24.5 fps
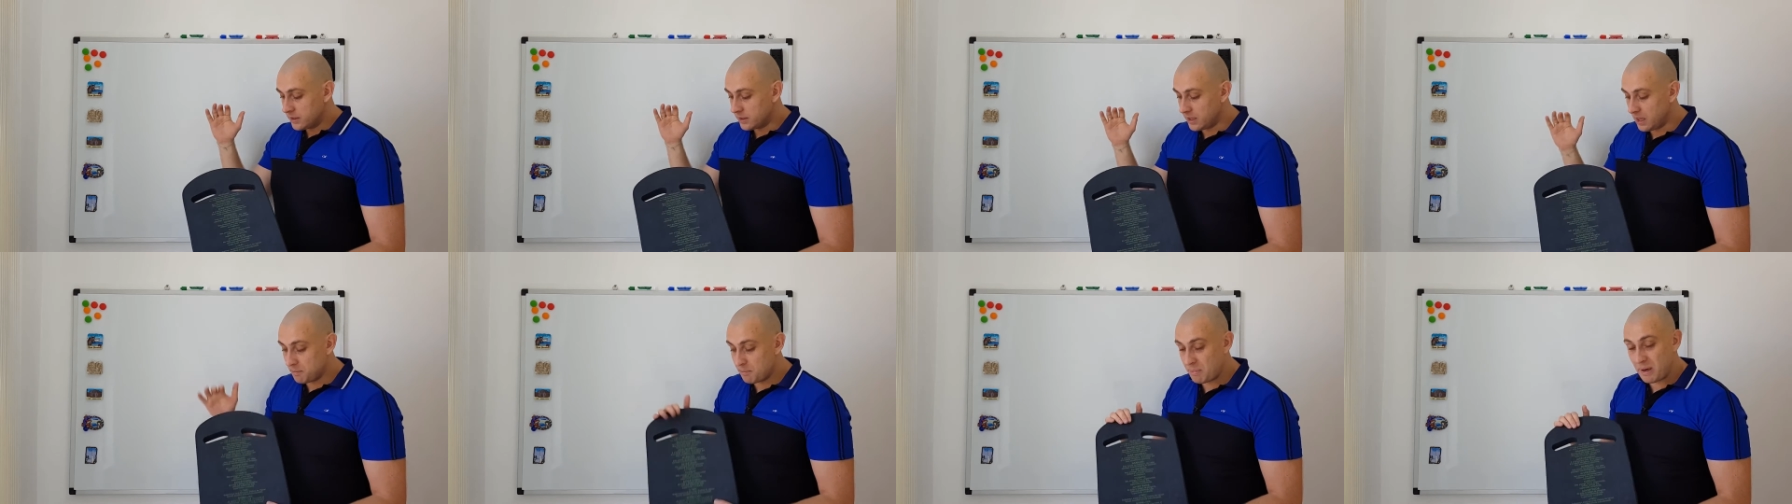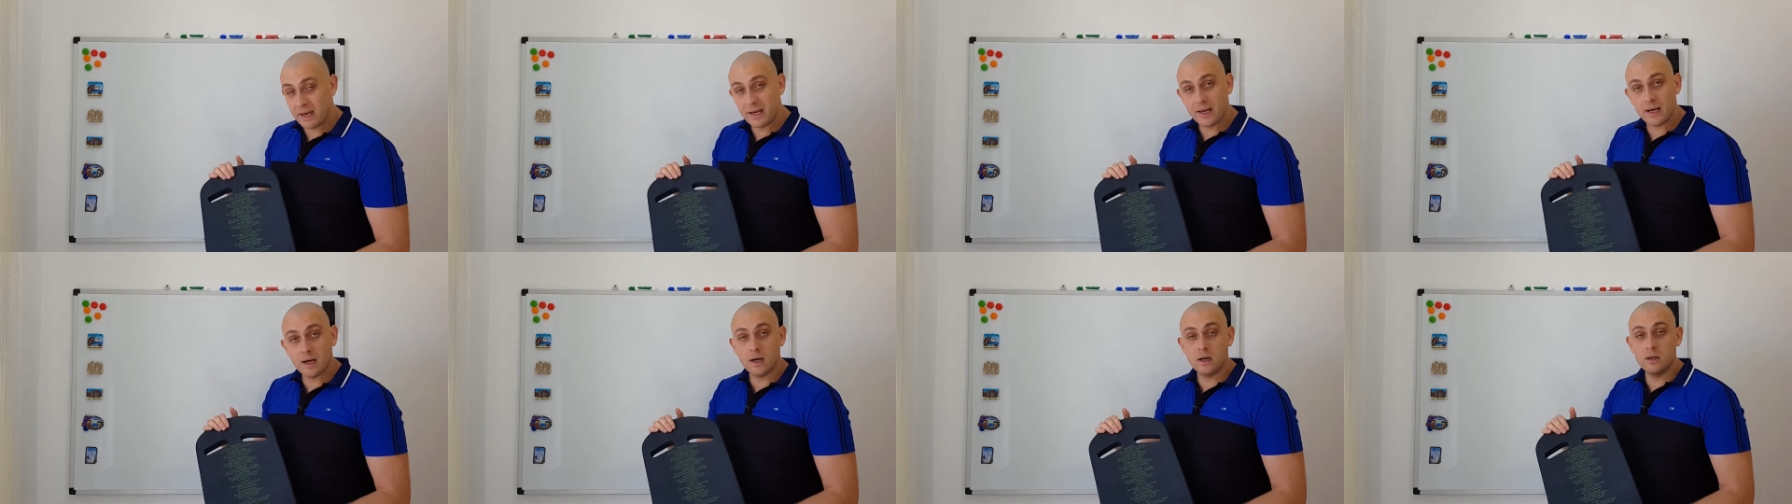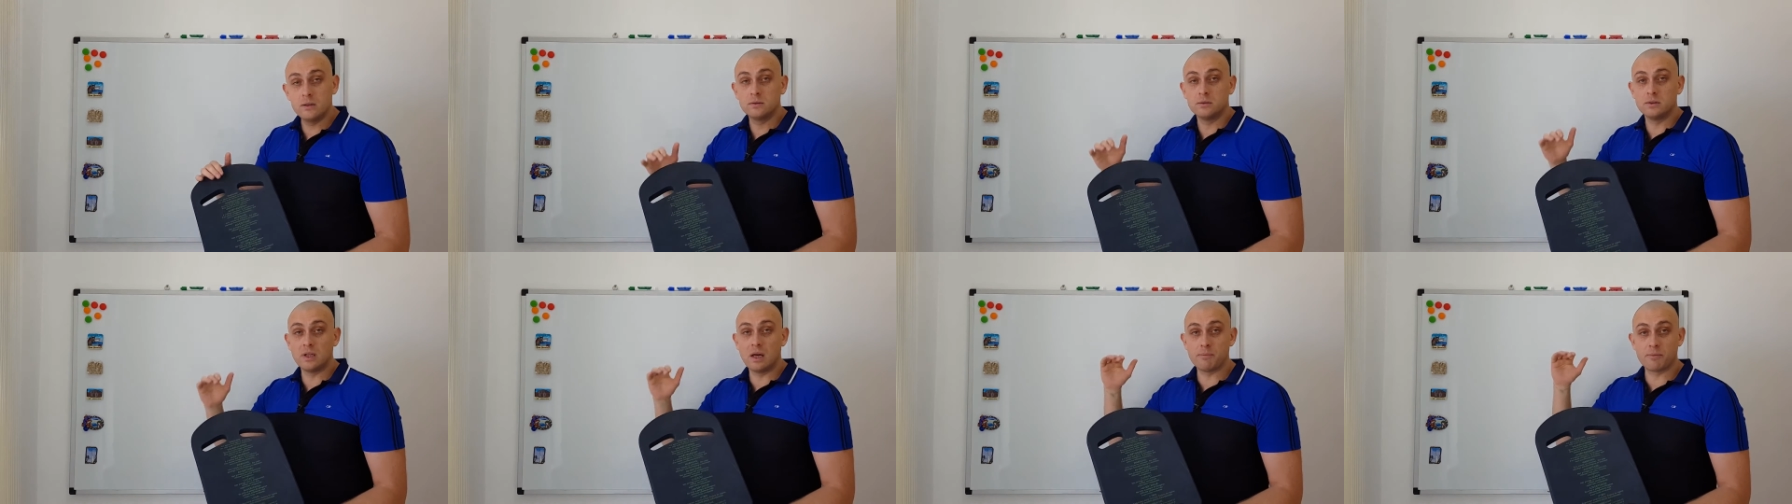they're
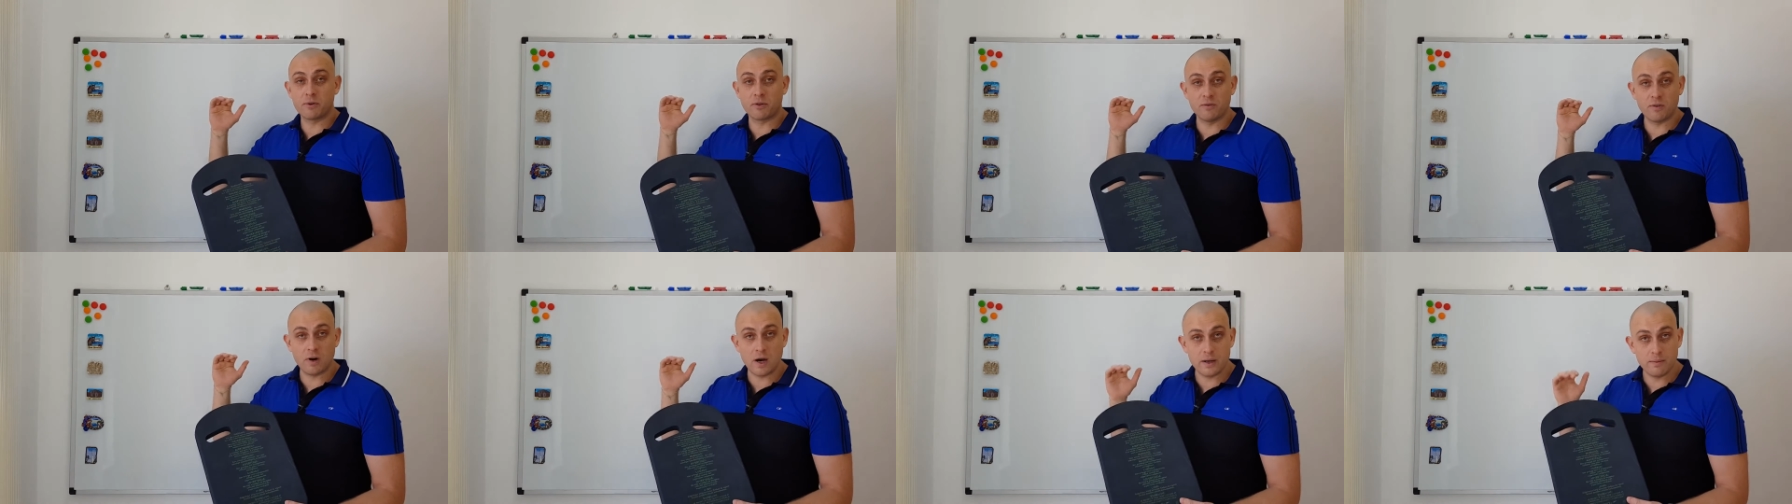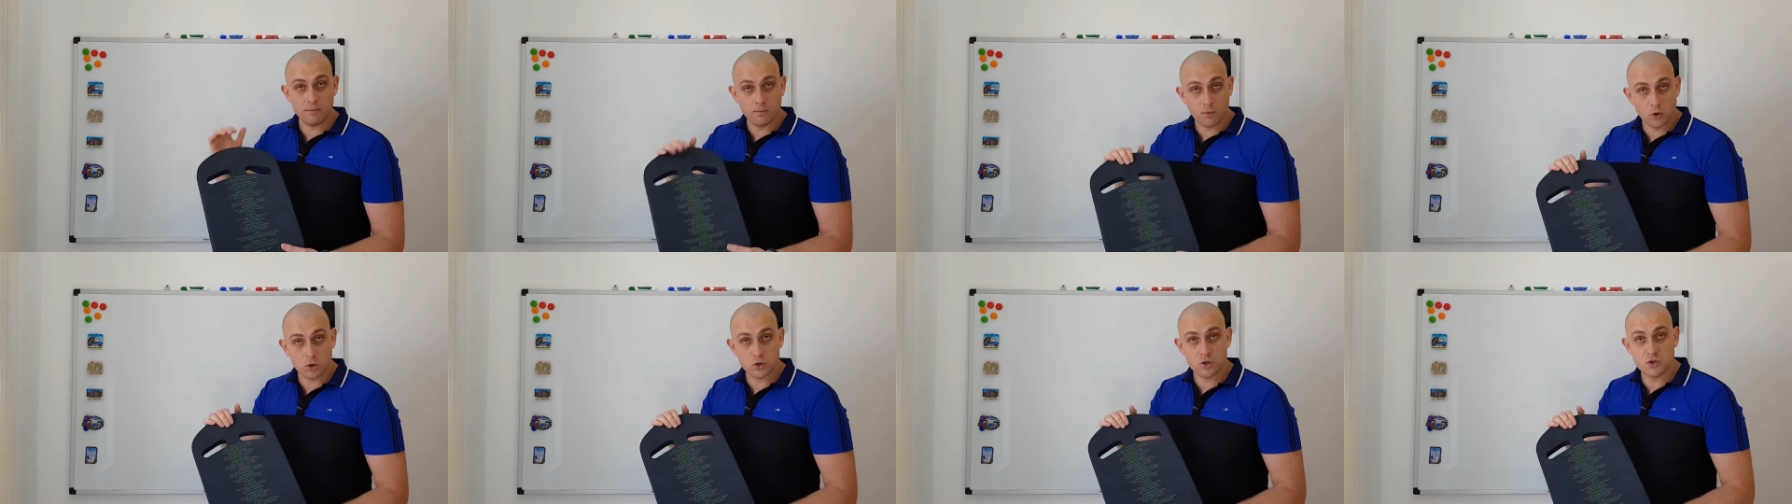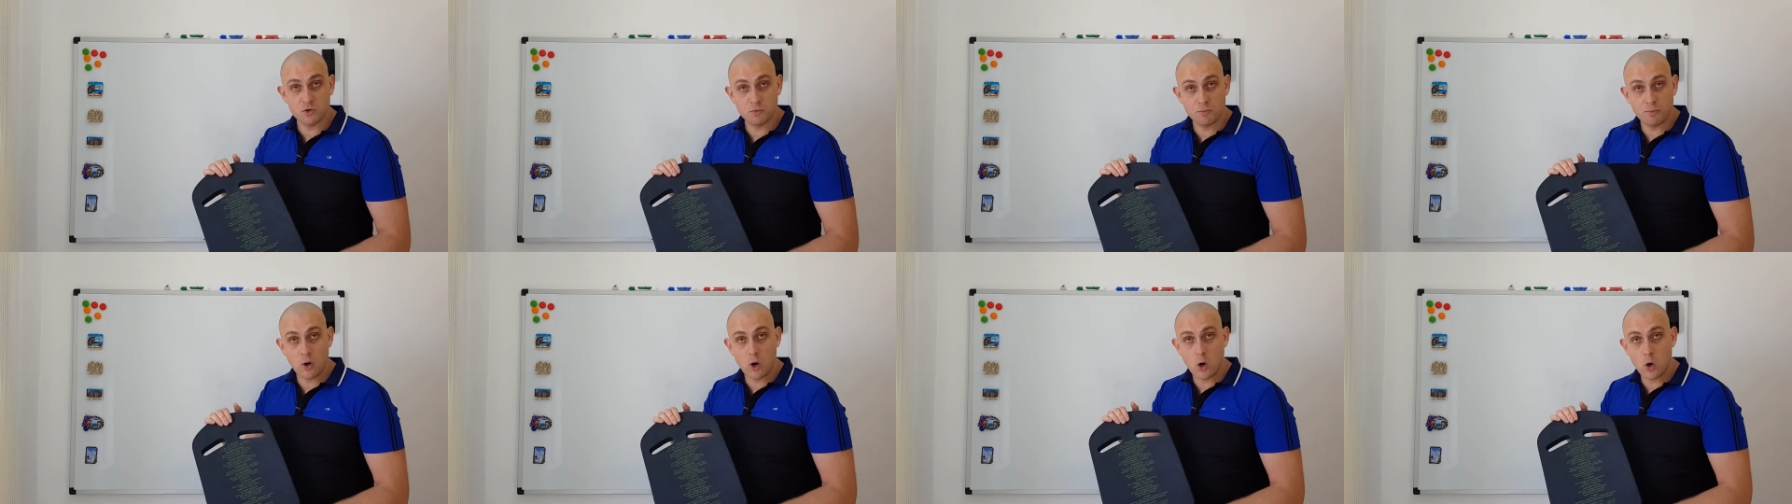bigger, they provide more
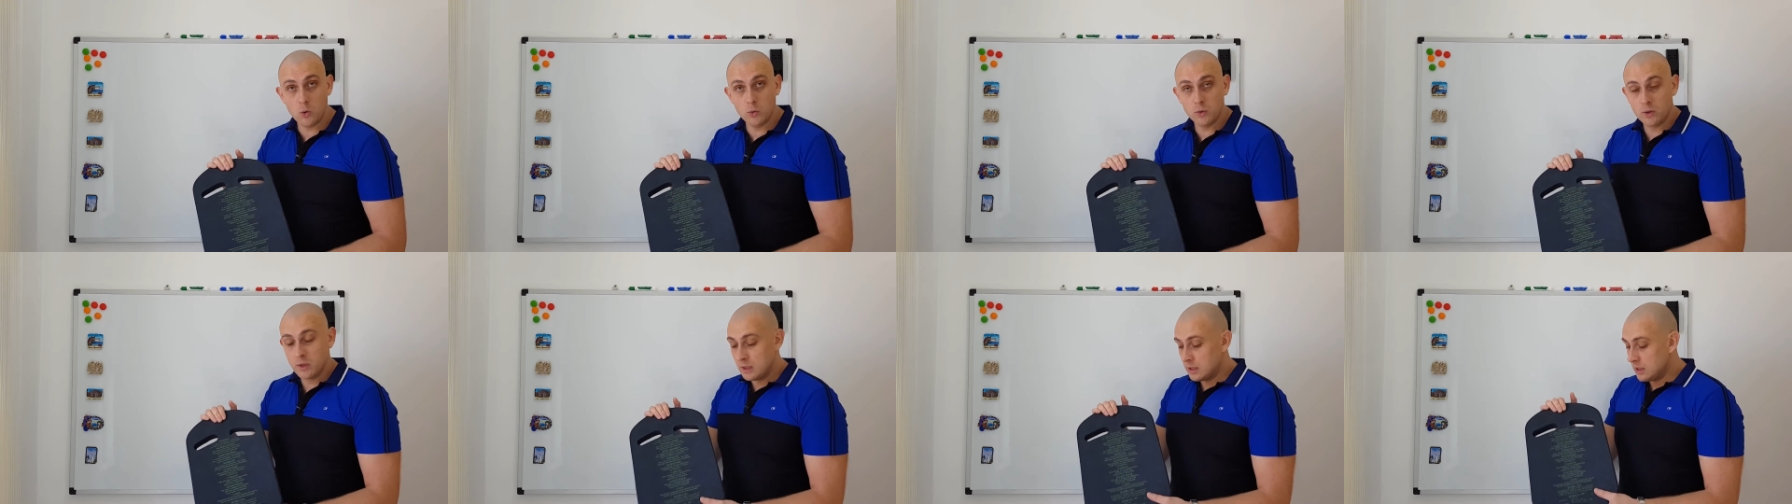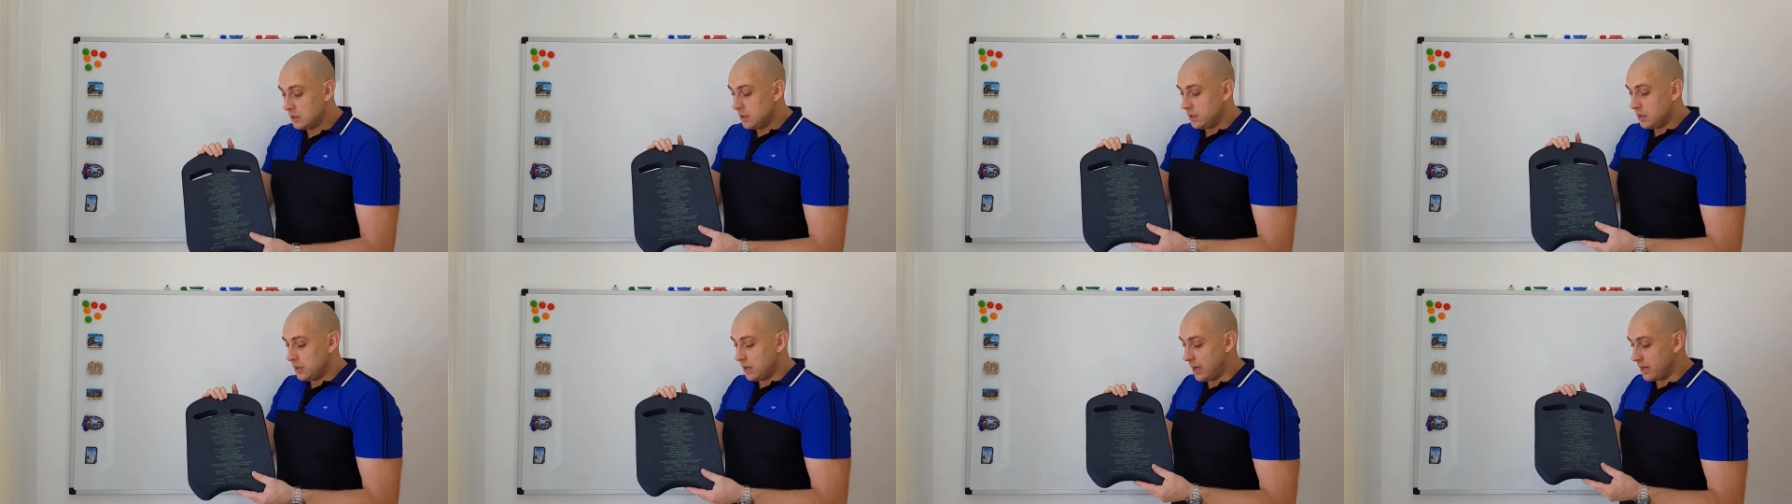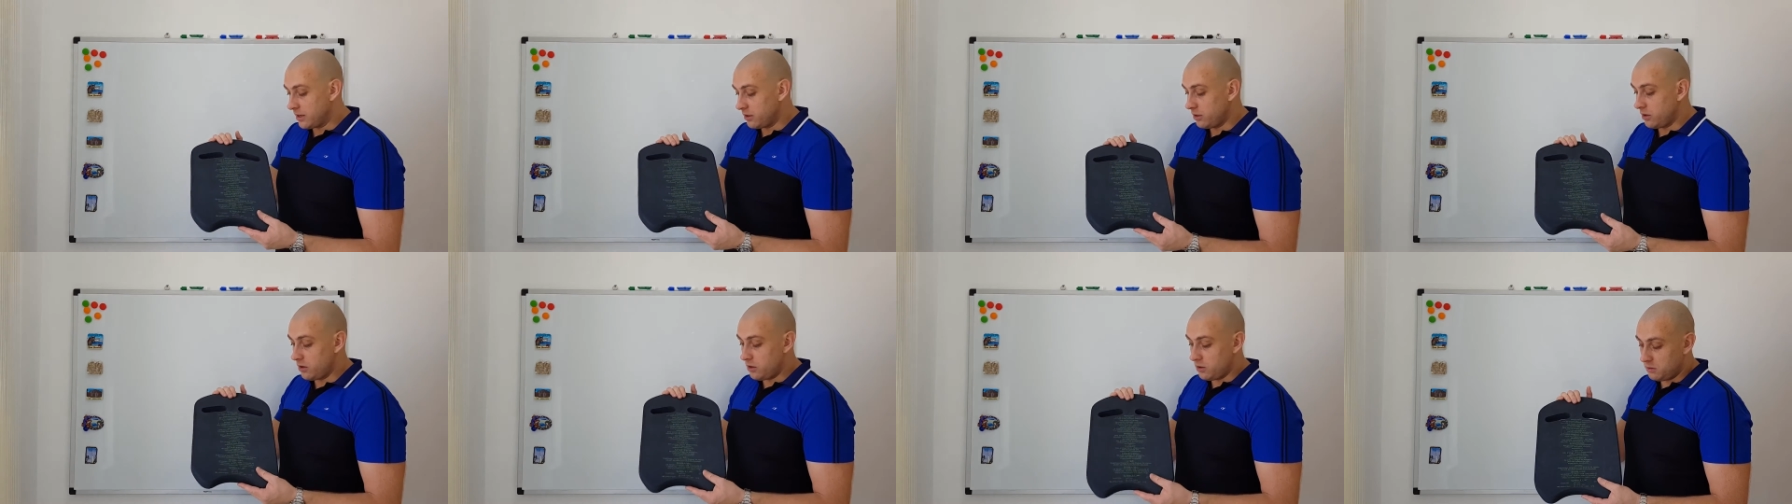support,
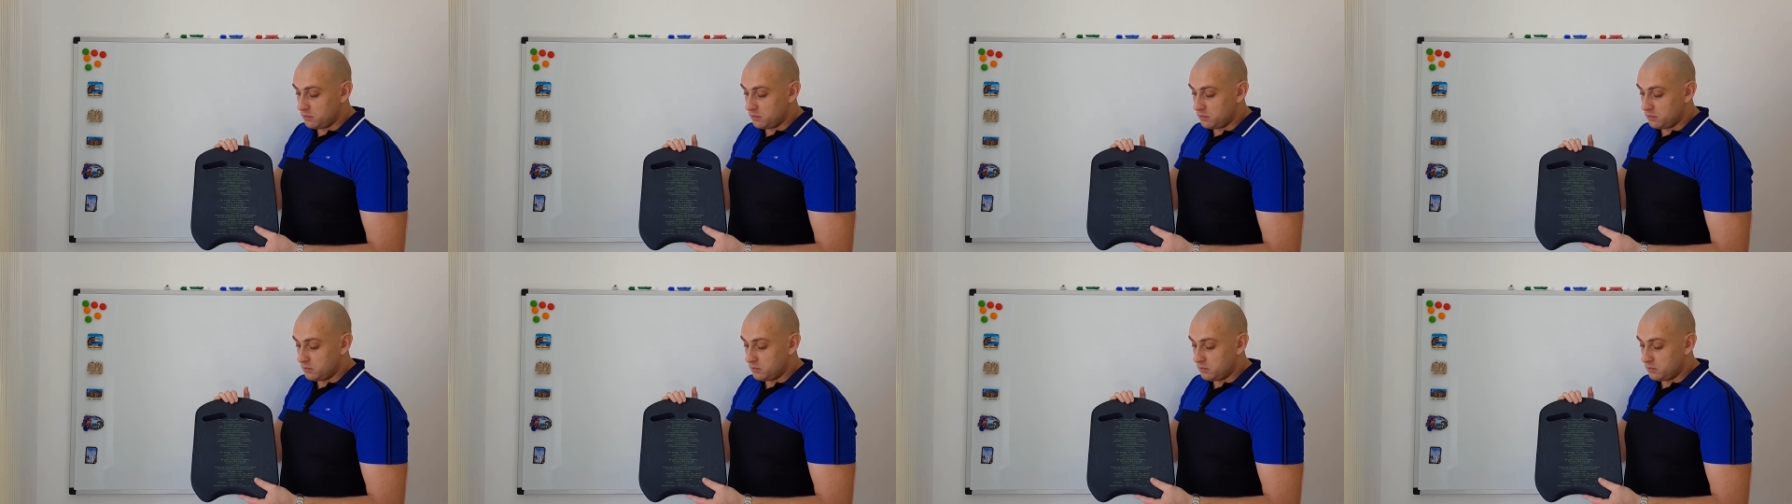and